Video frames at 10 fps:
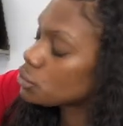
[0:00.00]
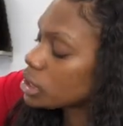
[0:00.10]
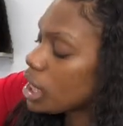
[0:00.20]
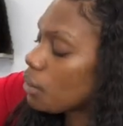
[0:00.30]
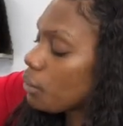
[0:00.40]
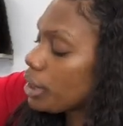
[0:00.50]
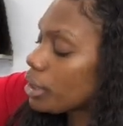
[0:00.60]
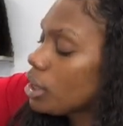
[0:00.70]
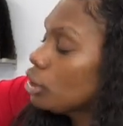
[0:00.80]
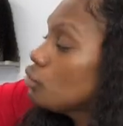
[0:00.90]
And that
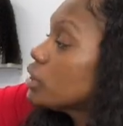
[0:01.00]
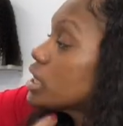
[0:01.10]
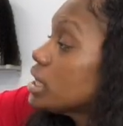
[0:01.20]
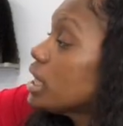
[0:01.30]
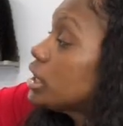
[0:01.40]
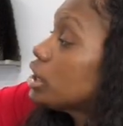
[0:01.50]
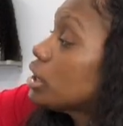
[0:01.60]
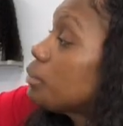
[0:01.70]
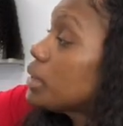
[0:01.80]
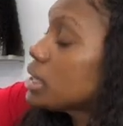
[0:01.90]
right there is